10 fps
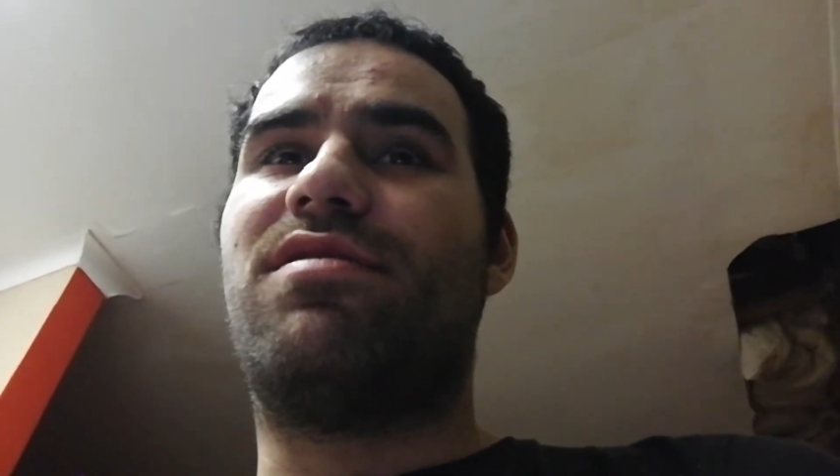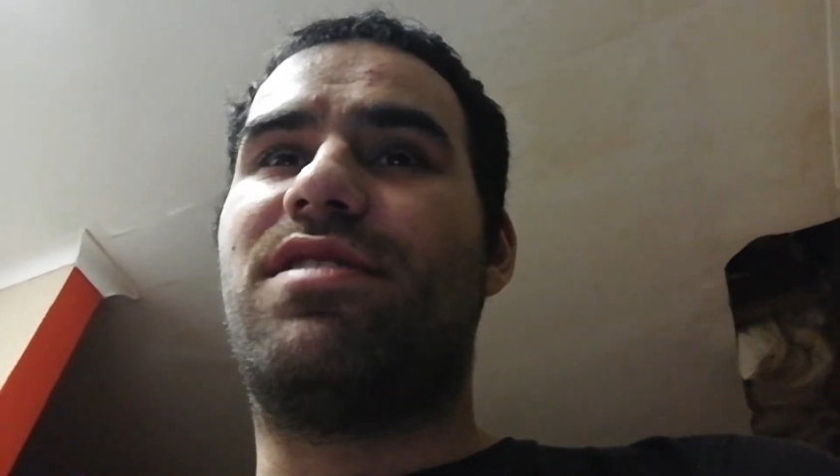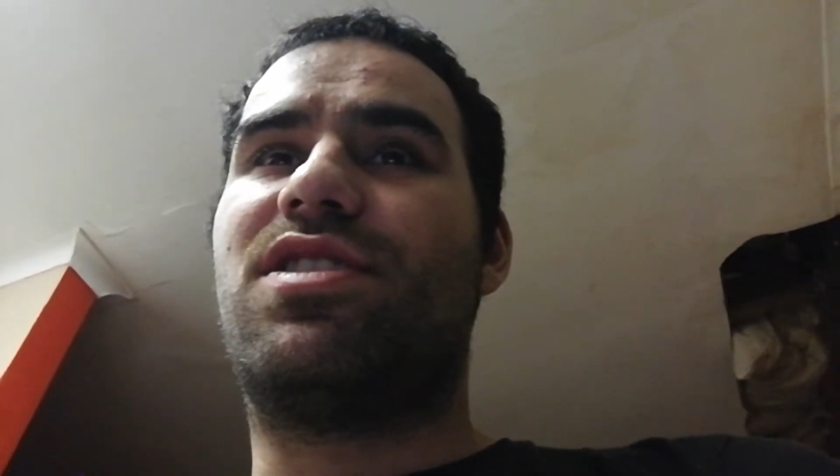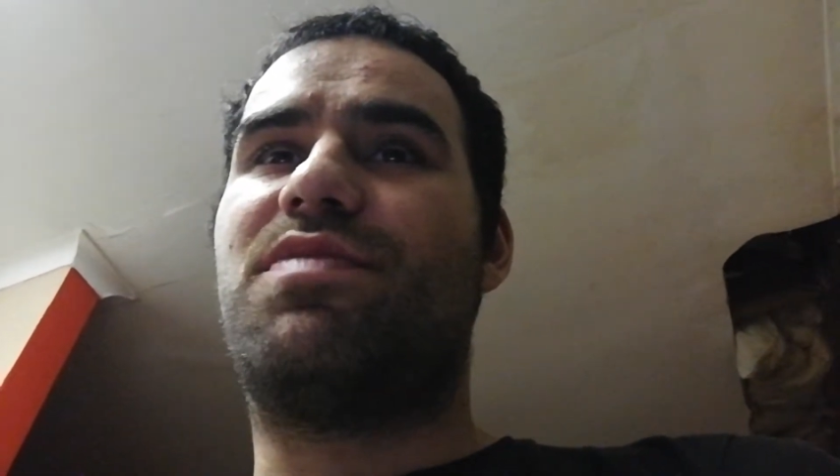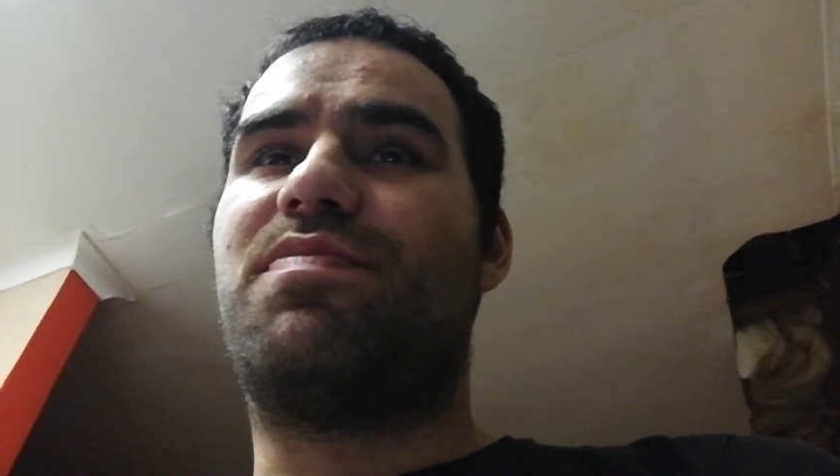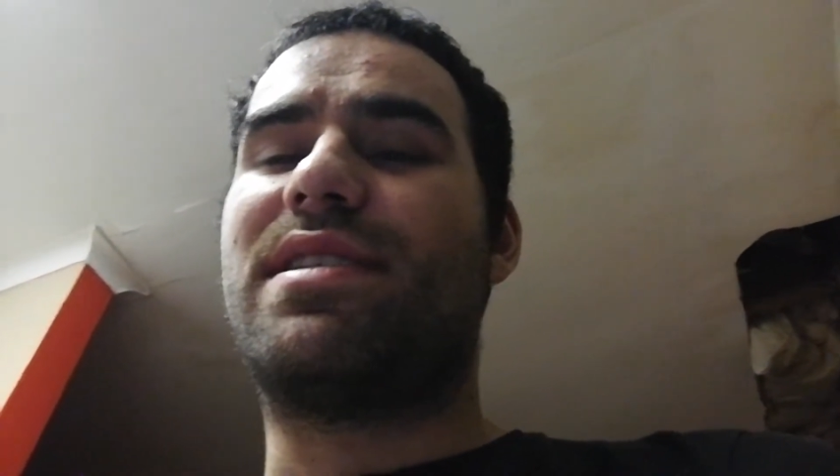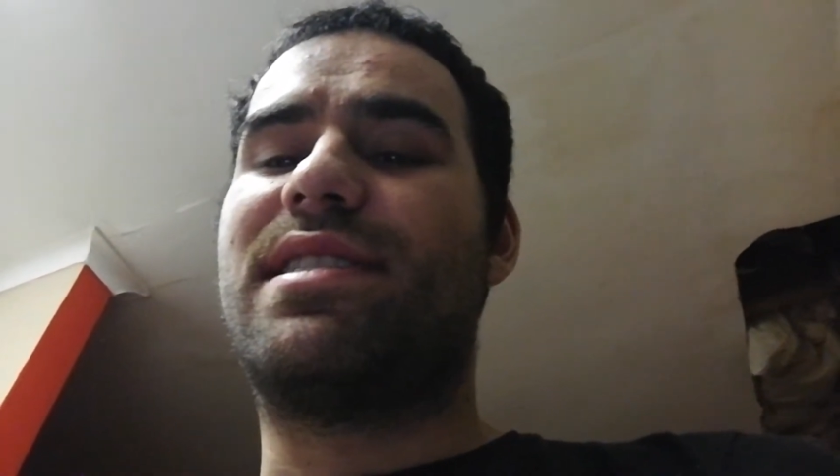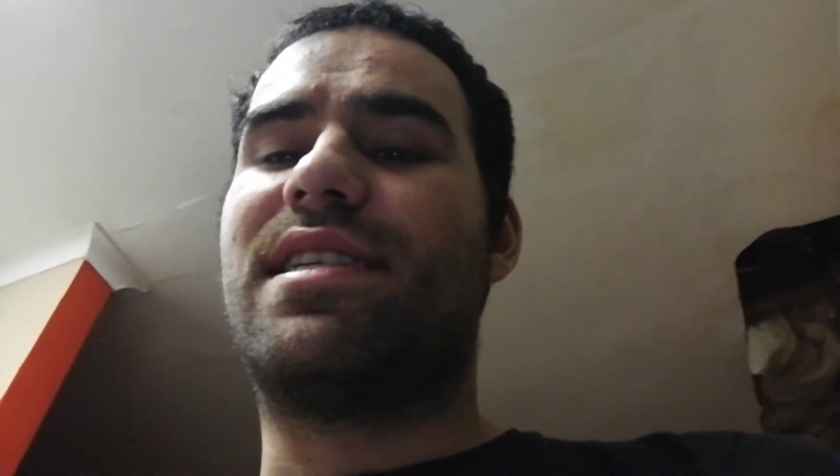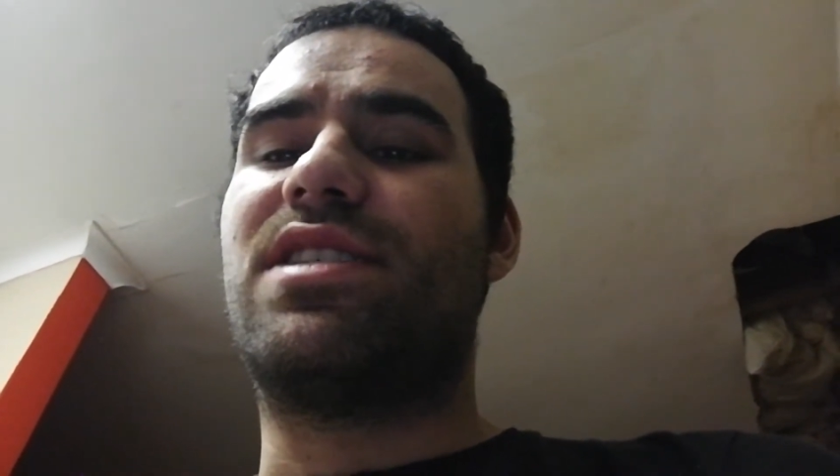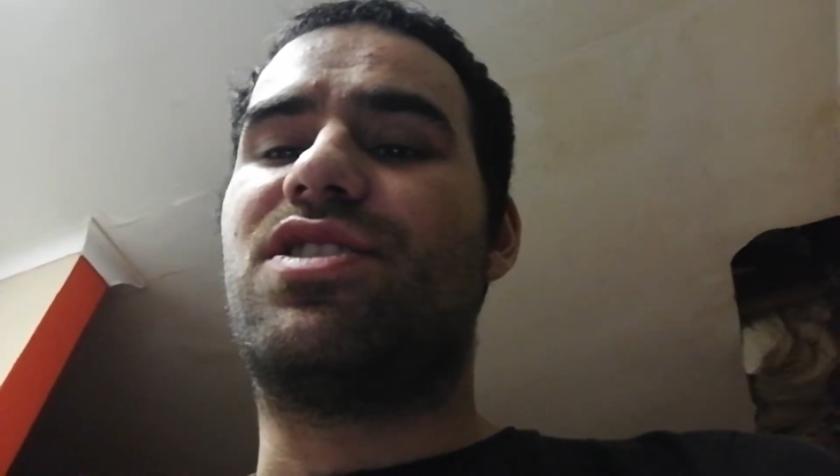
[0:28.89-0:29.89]
This is
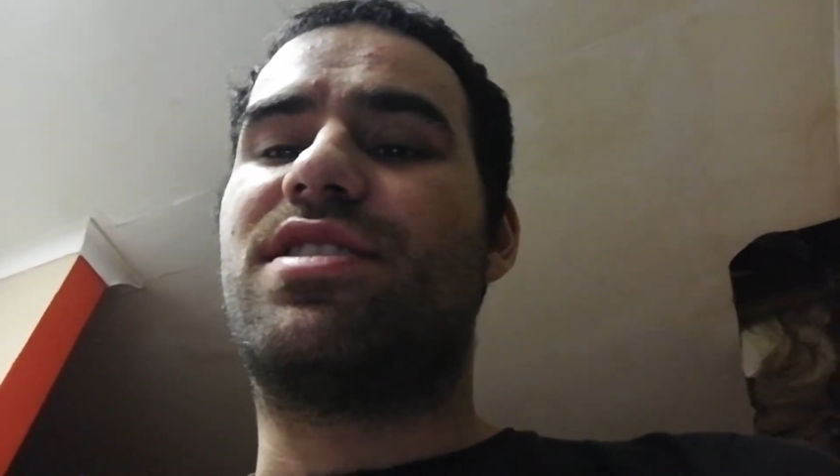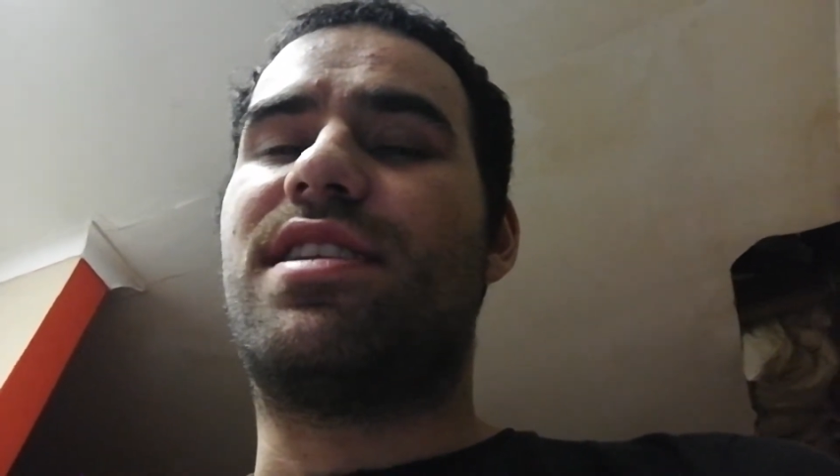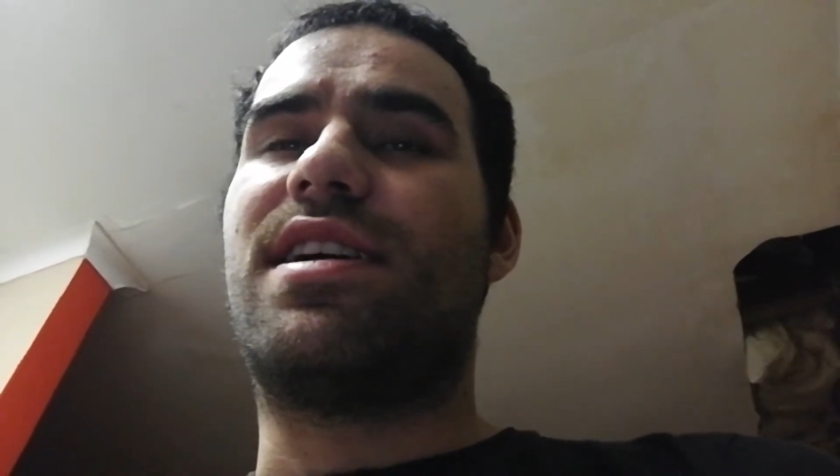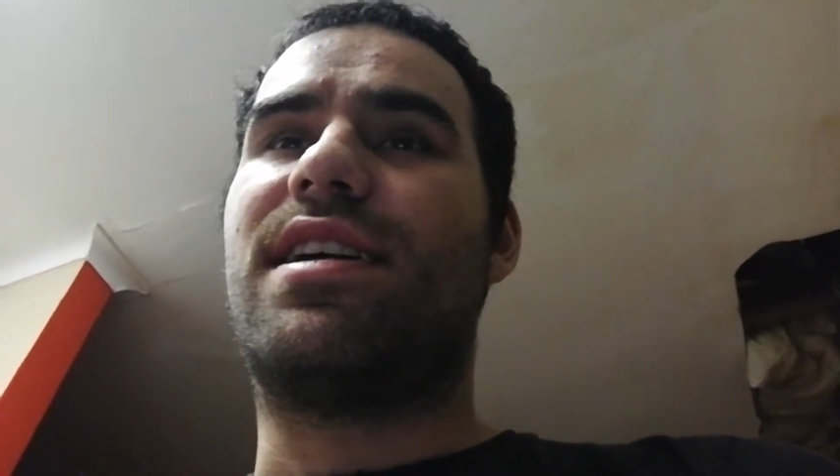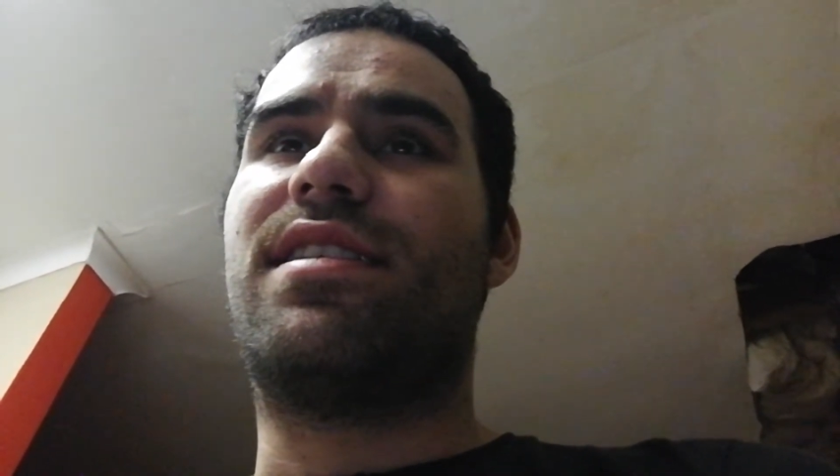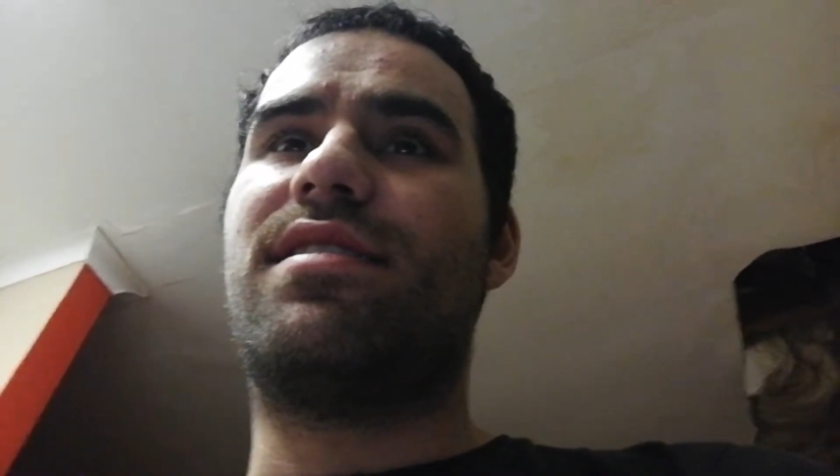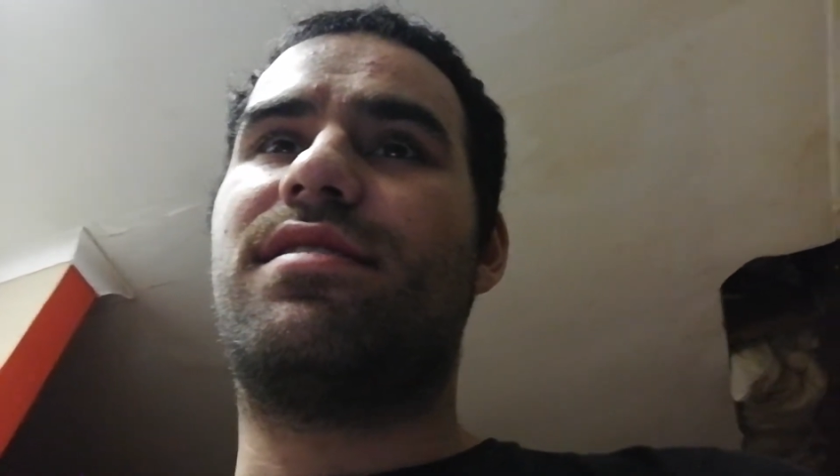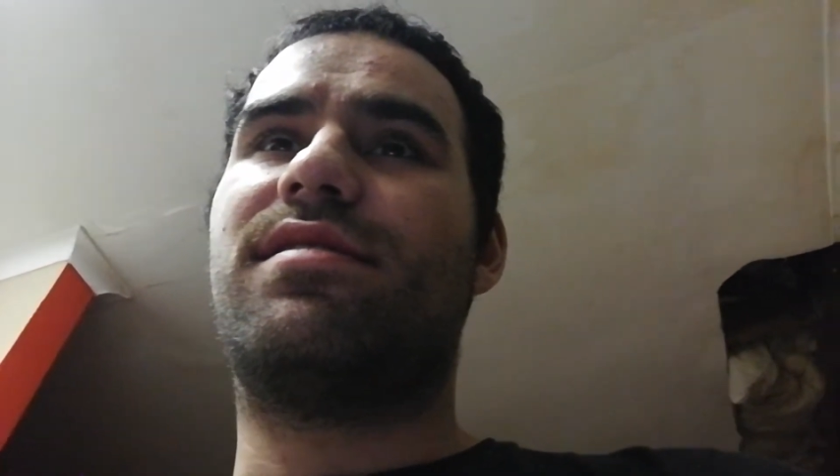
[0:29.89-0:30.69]
basically just like